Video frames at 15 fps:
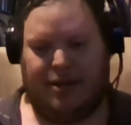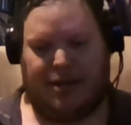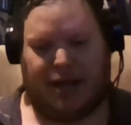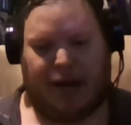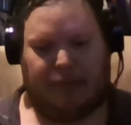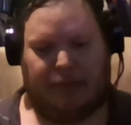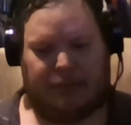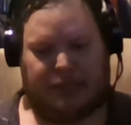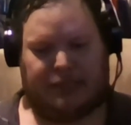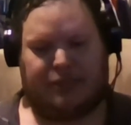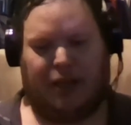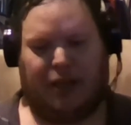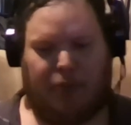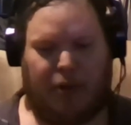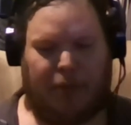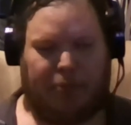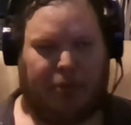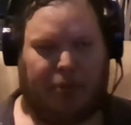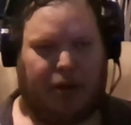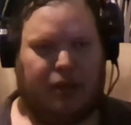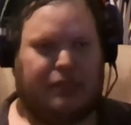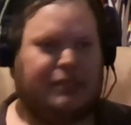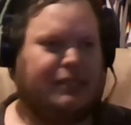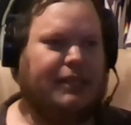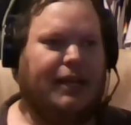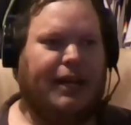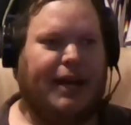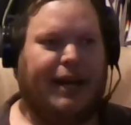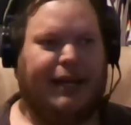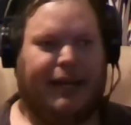I'm just one person
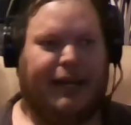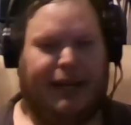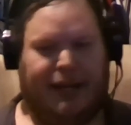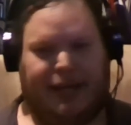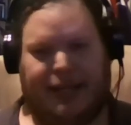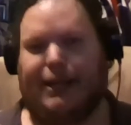and I didn't get